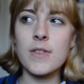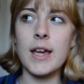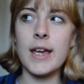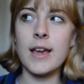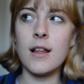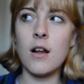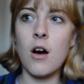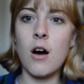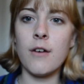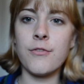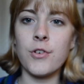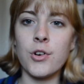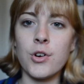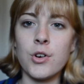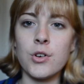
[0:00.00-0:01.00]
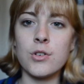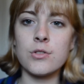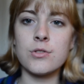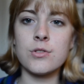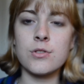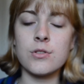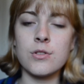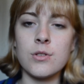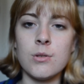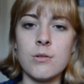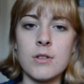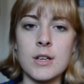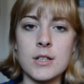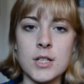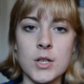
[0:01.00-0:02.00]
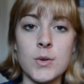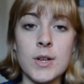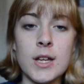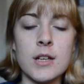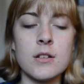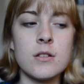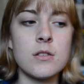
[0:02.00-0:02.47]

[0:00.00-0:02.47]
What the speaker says: It offers you things that you need.